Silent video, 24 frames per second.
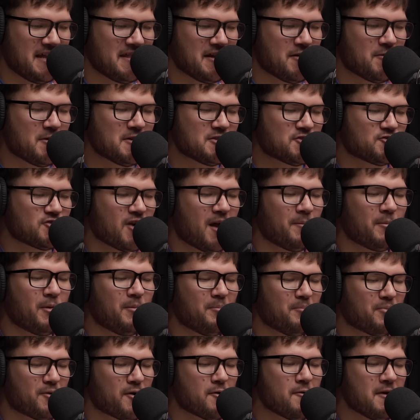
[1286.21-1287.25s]
There was trouble
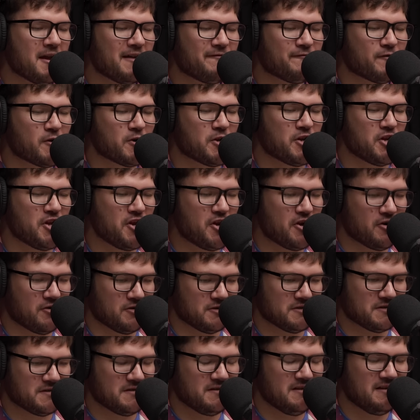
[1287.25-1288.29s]
brewing for years.